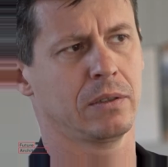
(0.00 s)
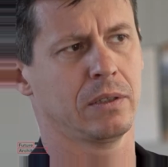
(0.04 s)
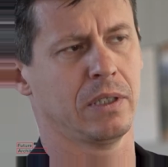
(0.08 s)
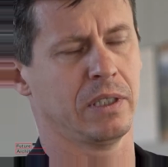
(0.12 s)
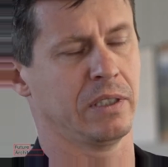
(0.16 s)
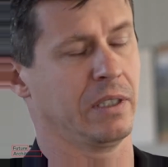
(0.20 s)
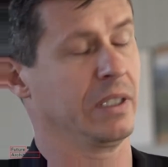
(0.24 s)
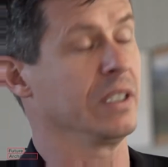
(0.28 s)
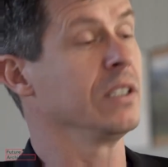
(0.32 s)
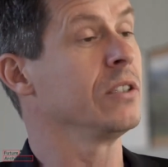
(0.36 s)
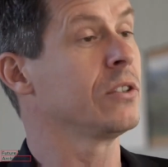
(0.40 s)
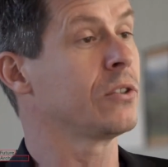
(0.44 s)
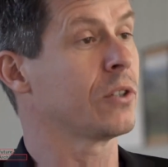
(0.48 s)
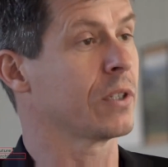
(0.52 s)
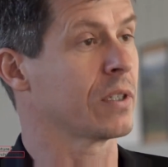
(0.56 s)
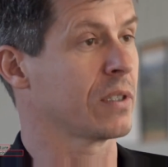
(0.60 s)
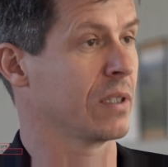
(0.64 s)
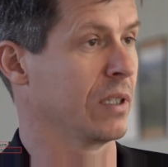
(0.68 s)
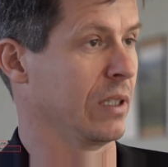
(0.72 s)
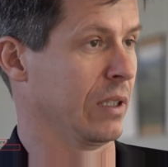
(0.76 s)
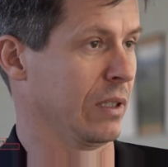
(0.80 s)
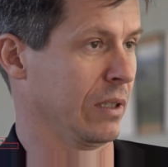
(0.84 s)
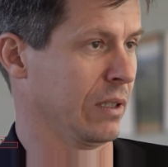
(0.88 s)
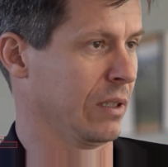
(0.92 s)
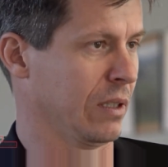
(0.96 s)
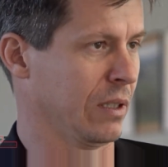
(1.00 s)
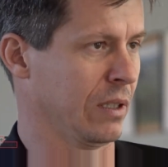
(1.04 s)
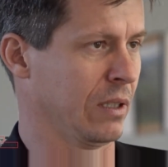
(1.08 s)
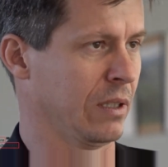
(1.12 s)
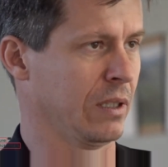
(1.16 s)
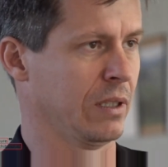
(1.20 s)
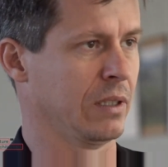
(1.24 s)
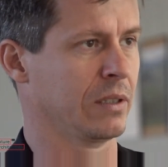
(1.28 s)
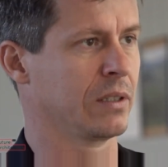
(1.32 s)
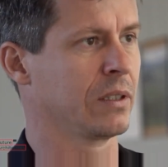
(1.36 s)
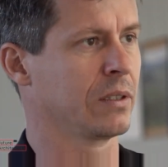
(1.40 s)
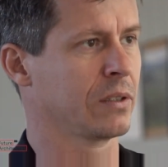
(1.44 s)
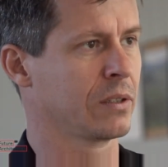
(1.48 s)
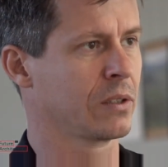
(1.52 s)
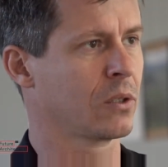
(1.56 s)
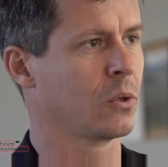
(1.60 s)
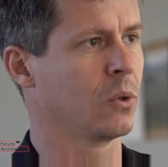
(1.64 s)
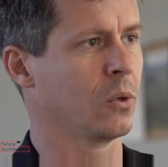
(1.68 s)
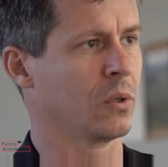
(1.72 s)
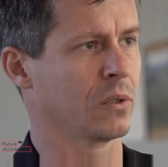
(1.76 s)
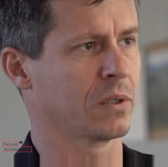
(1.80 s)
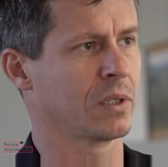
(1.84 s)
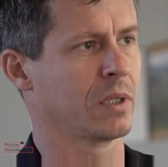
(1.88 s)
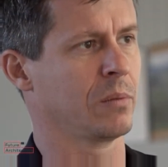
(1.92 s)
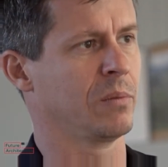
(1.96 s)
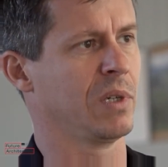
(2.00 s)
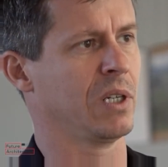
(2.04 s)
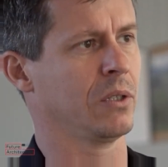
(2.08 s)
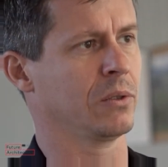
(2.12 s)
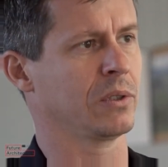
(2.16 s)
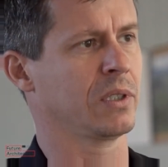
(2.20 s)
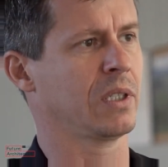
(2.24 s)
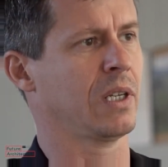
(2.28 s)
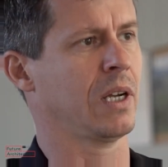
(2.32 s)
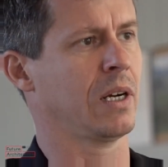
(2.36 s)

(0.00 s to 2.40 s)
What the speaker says: an interesting discourse about